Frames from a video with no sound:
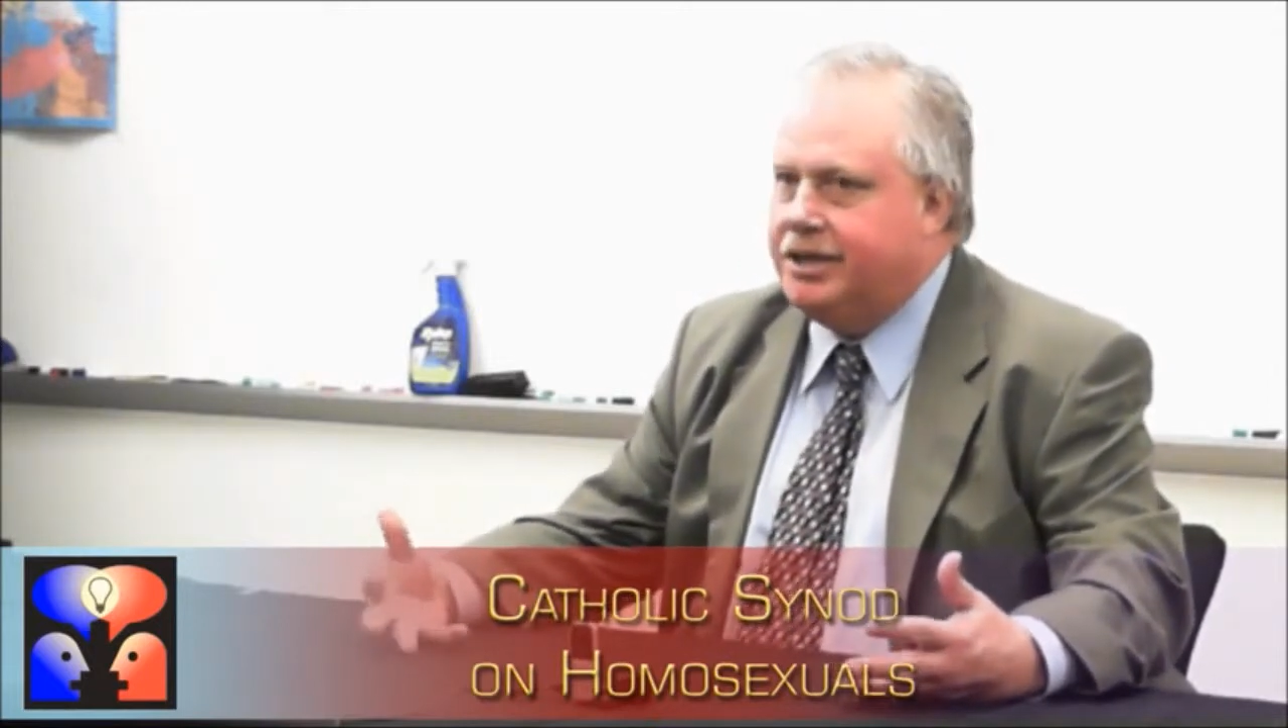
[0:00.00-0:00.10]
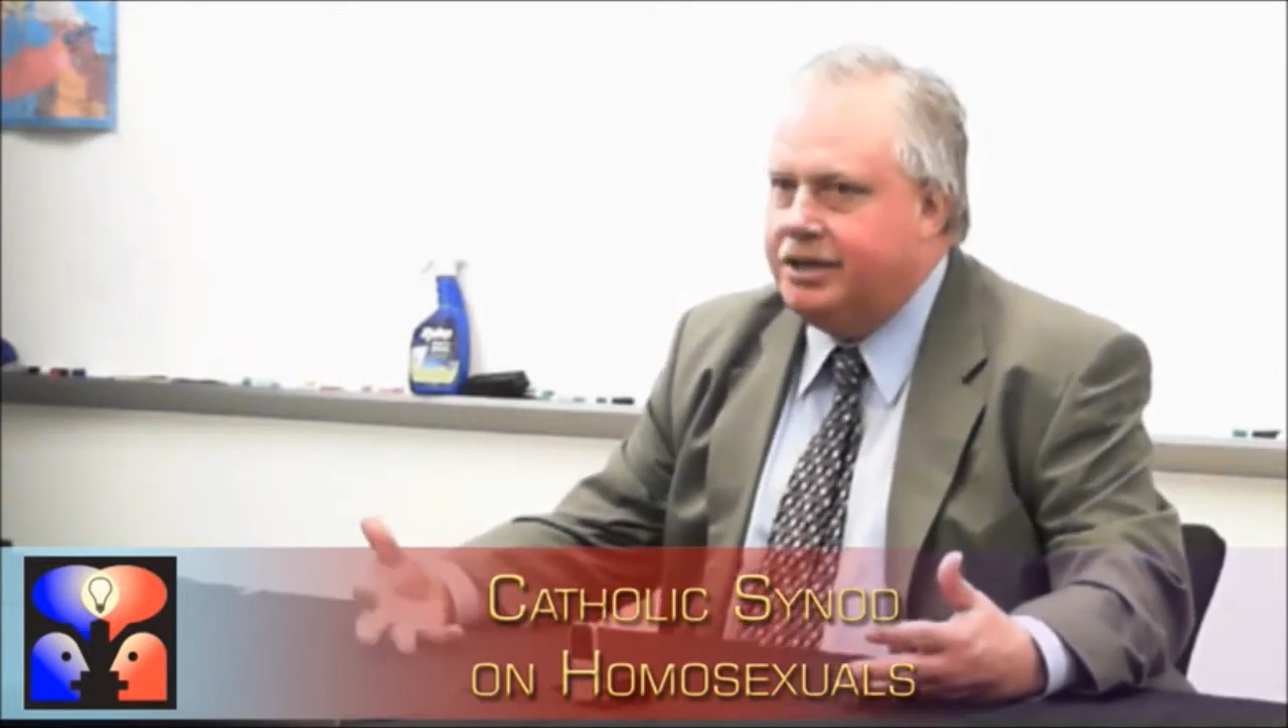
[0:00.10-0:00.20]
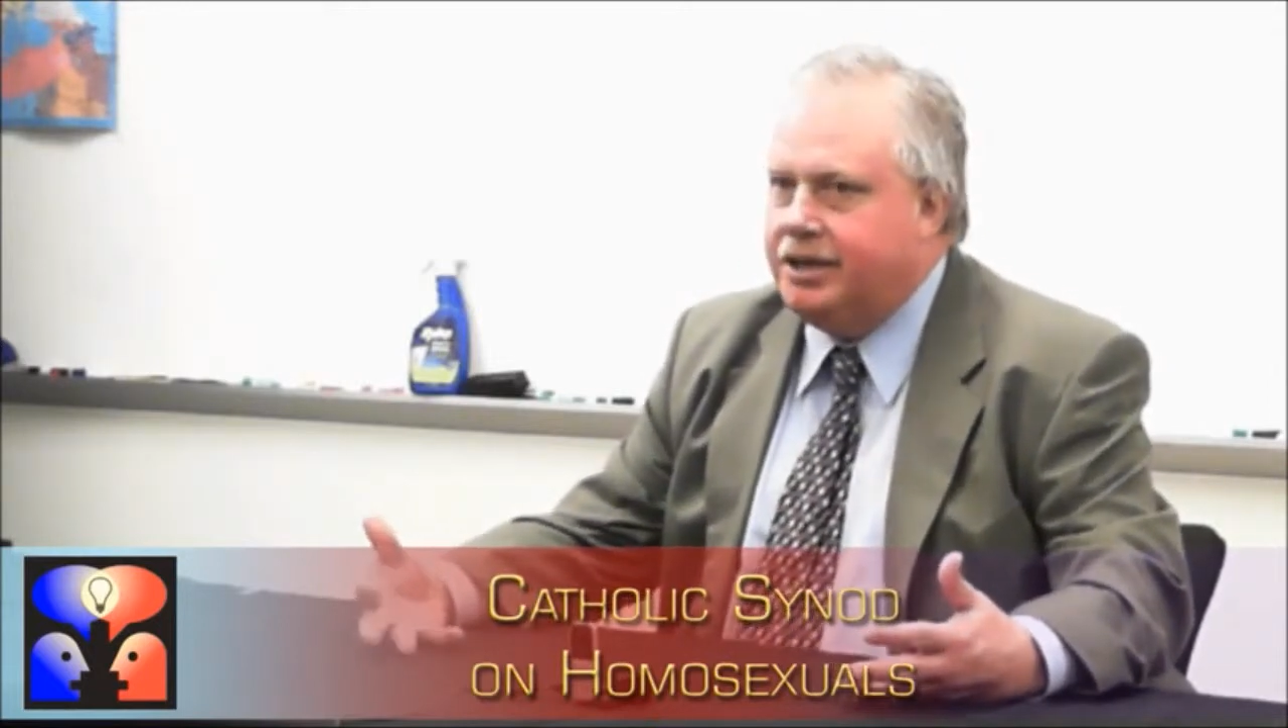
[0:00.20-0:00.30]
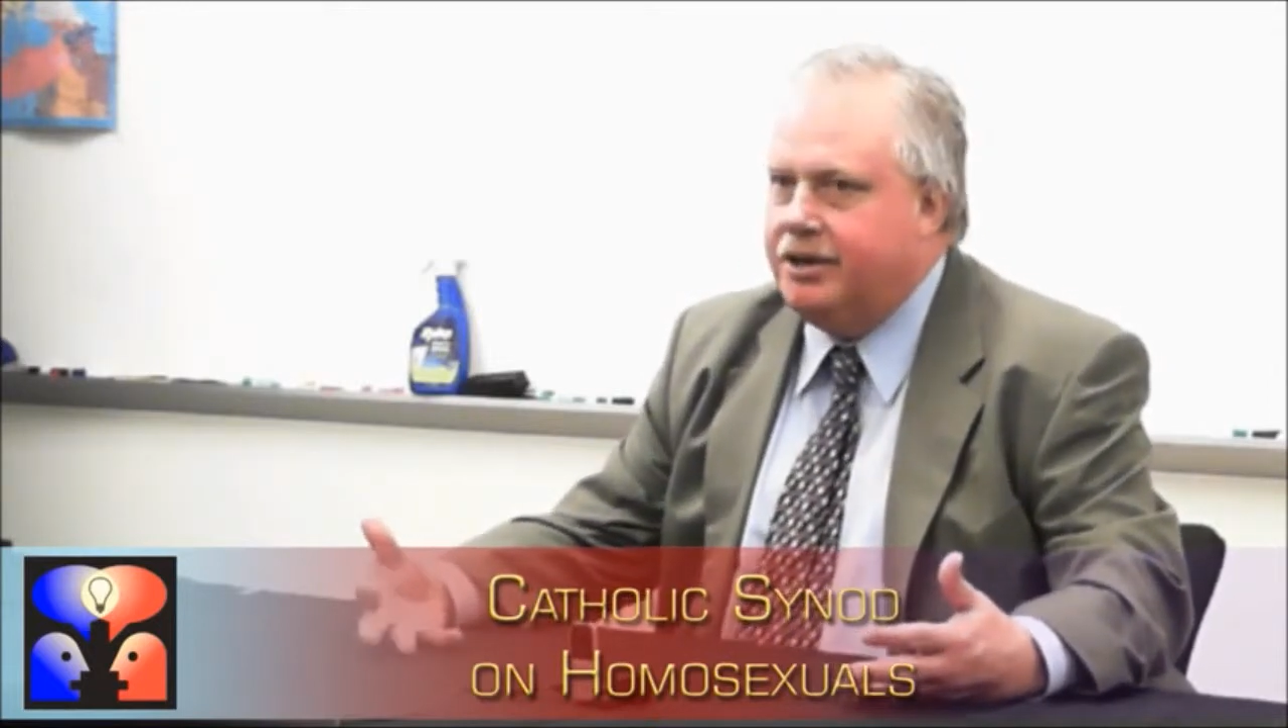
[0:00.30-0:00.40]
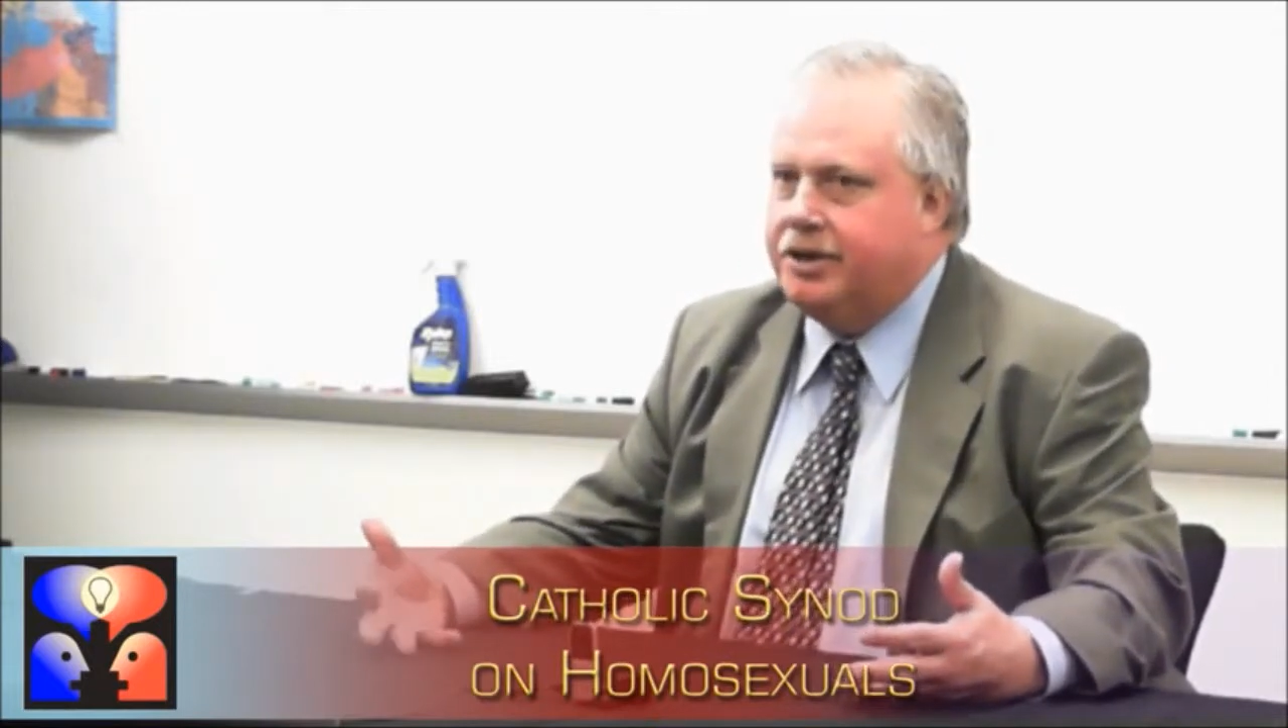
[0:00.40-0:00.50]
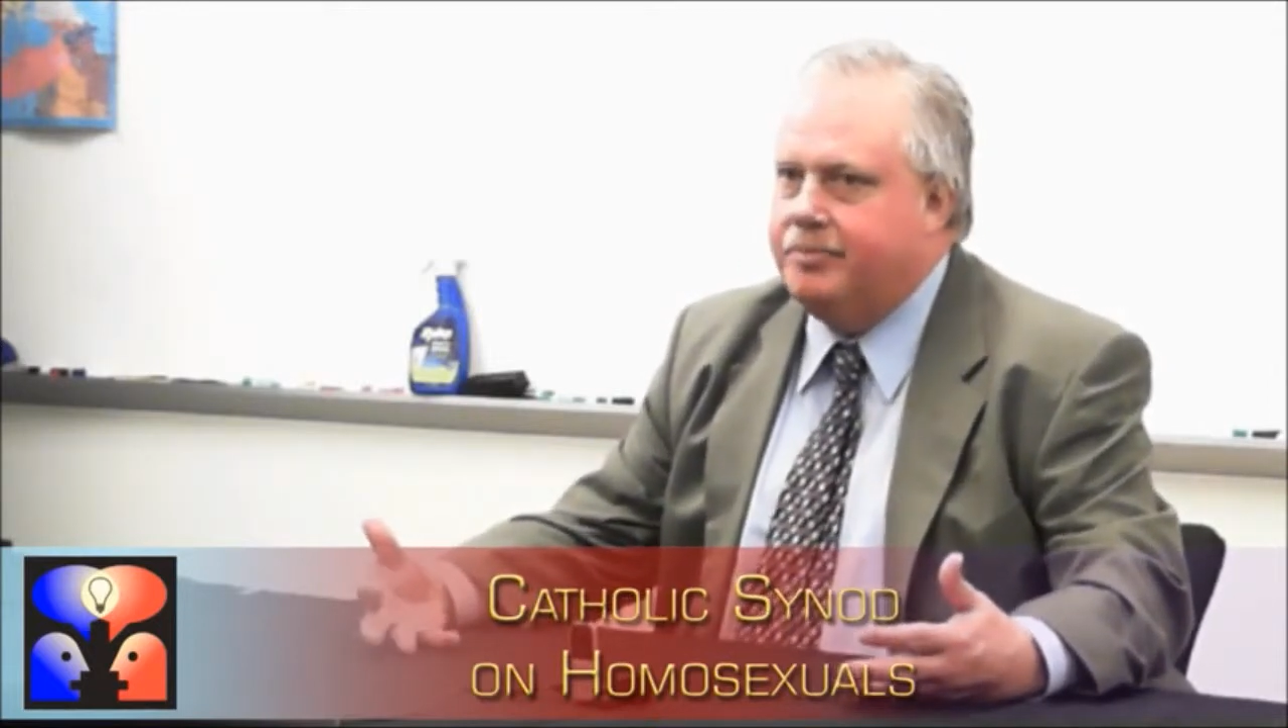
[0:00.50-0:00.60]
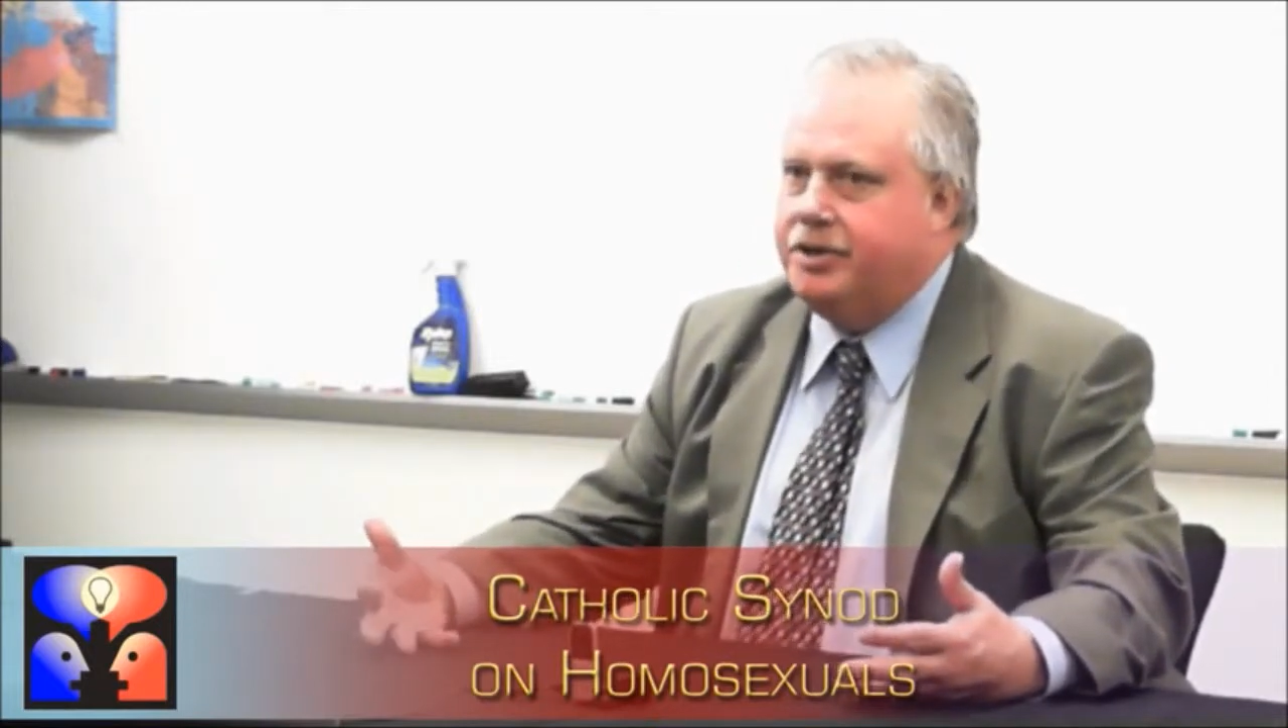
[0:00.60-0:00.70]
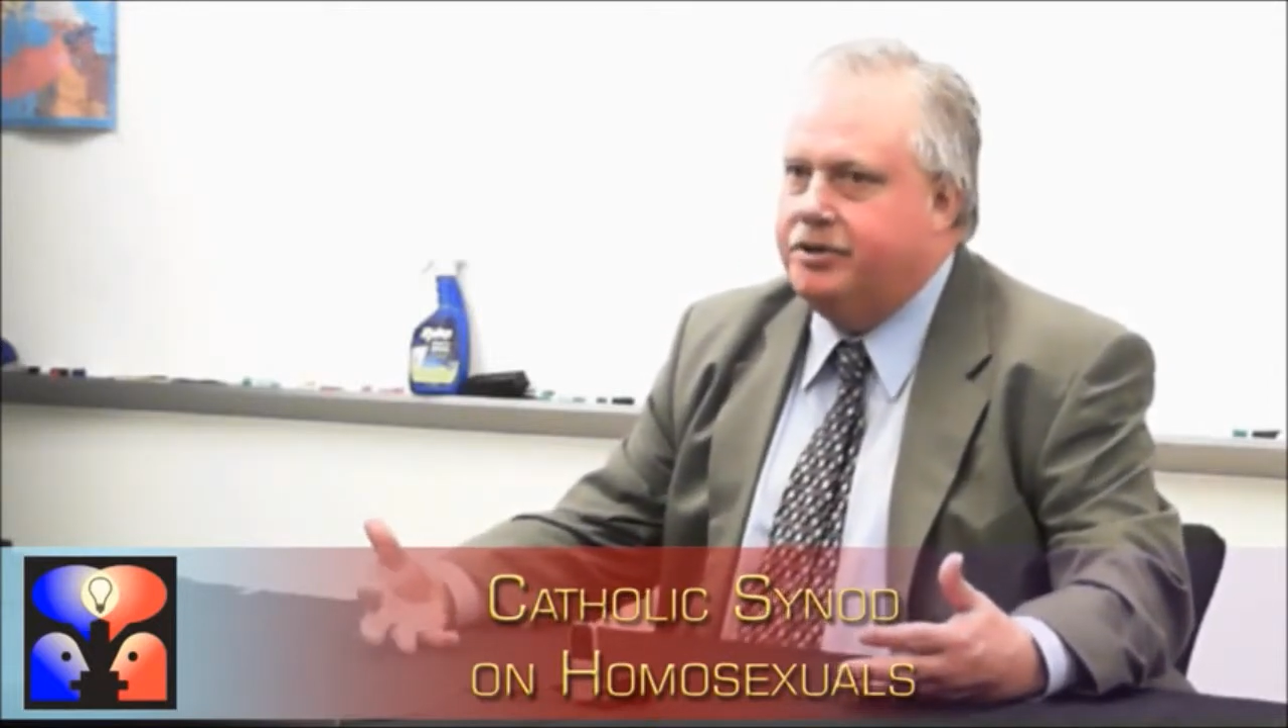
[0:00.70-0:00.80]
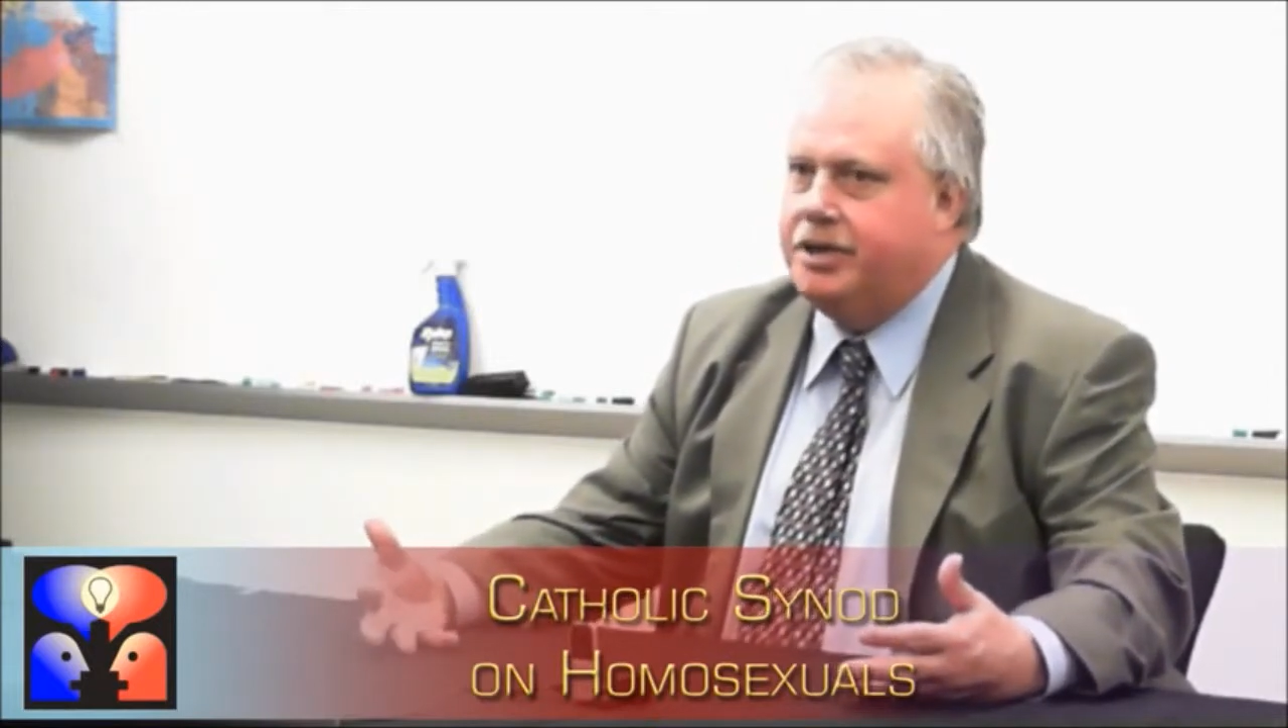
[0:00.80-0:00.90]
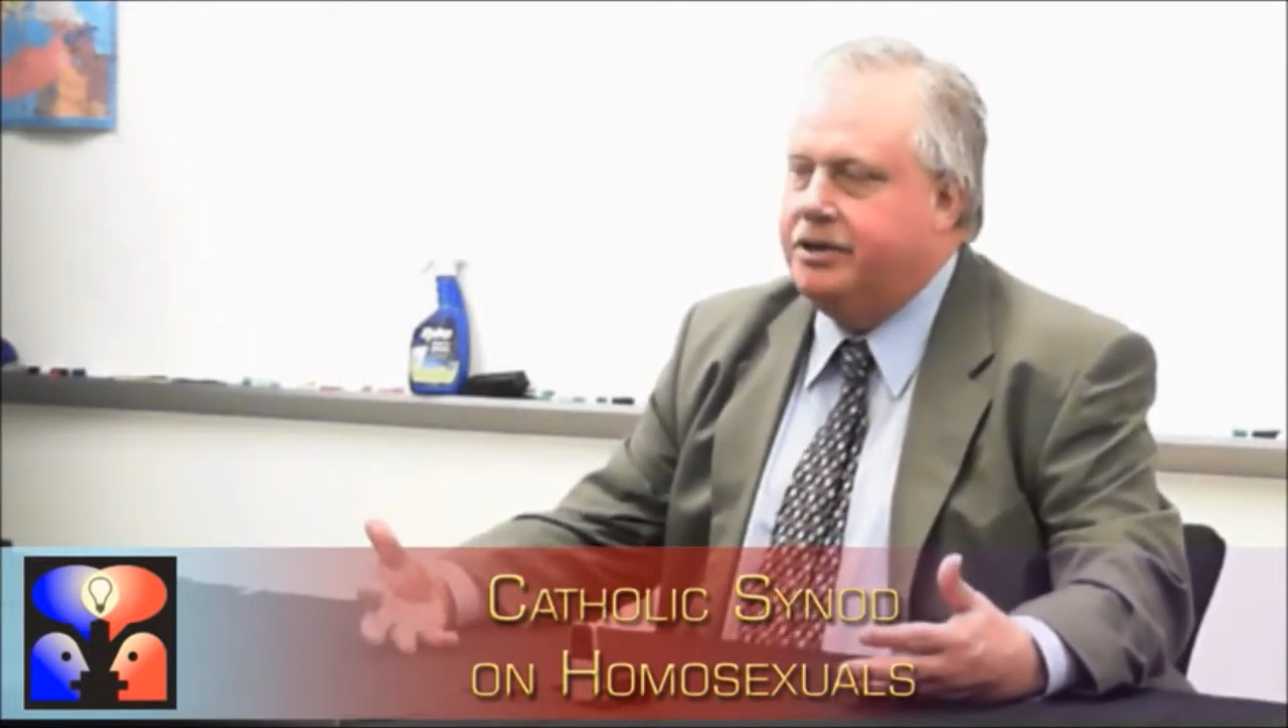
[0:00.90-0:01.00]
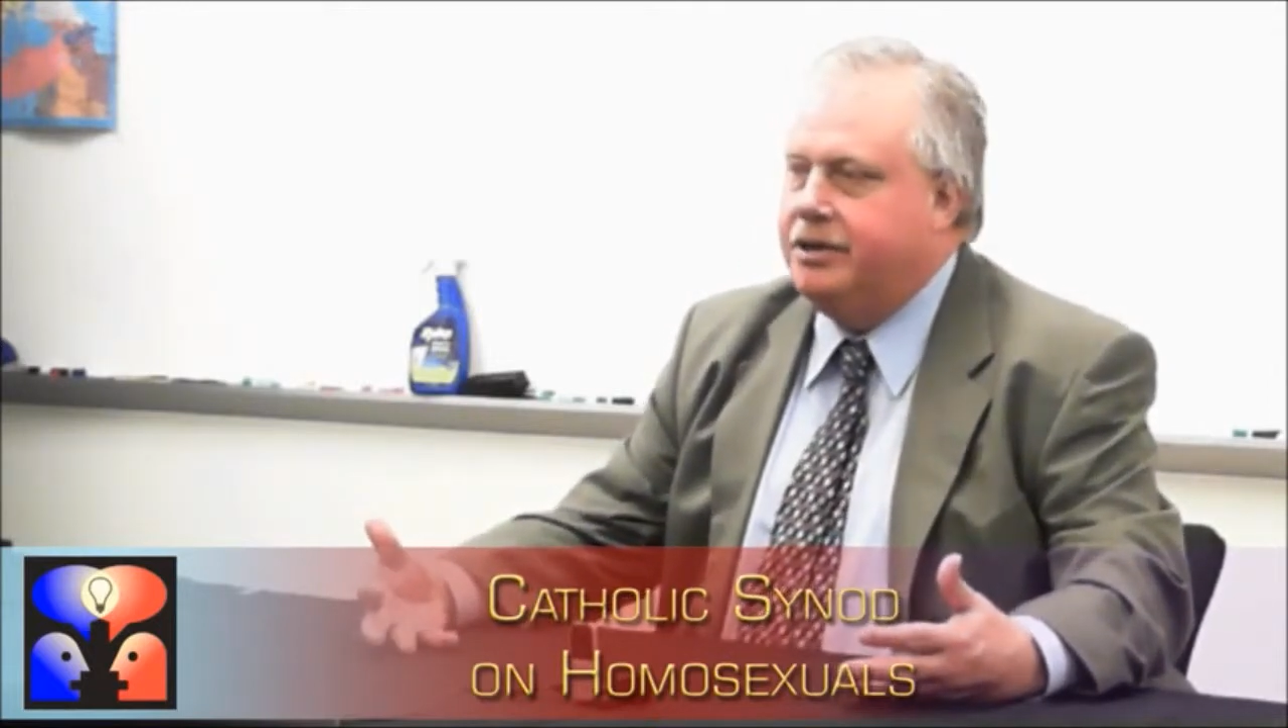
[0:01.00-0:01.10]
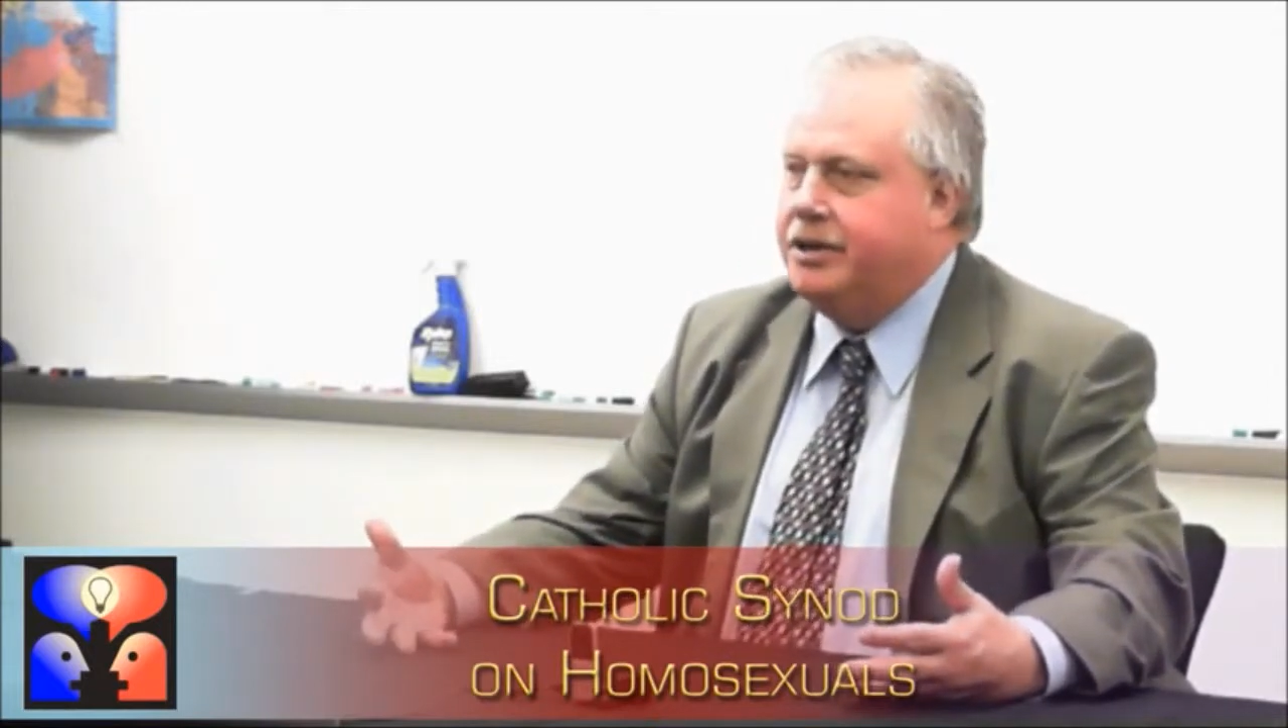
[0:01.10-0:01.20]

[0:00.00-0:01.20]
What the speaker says: couldn't go to communion.